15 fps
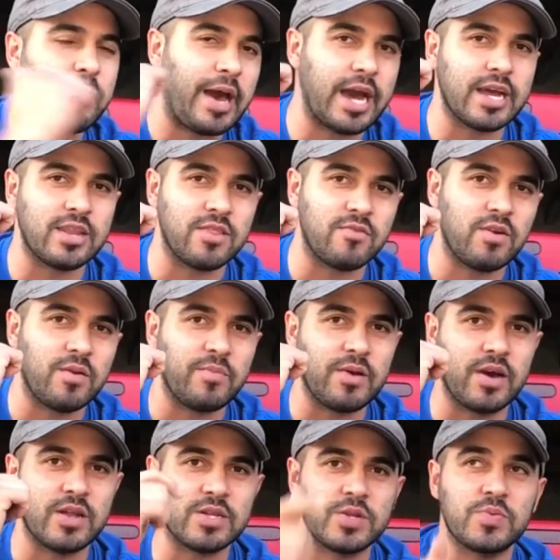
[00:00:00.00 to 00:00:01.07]
back into the red
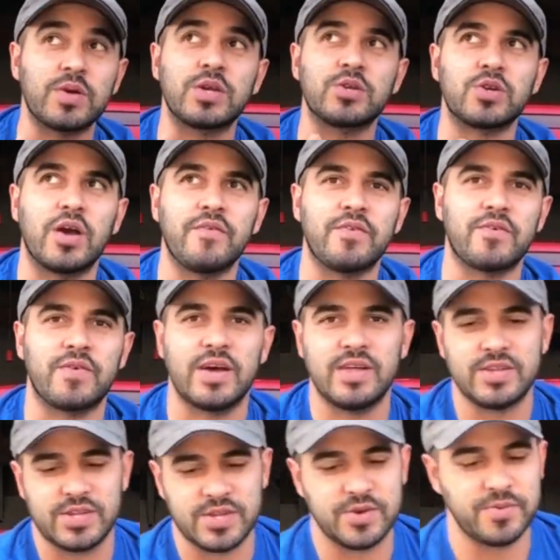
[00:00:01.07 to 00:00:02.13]
Miata so we can drive it
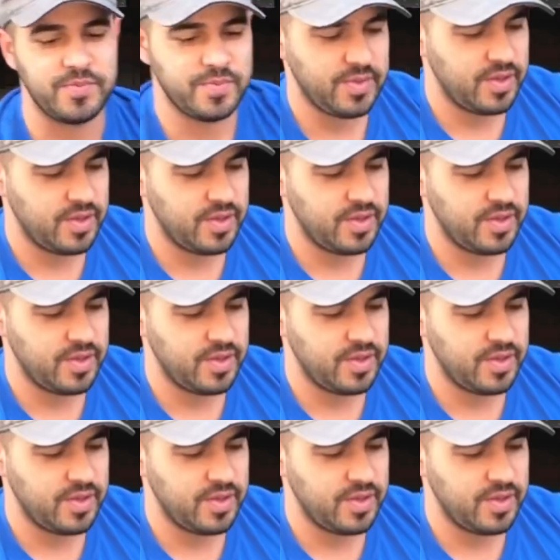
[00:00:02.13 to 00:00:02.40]
around. So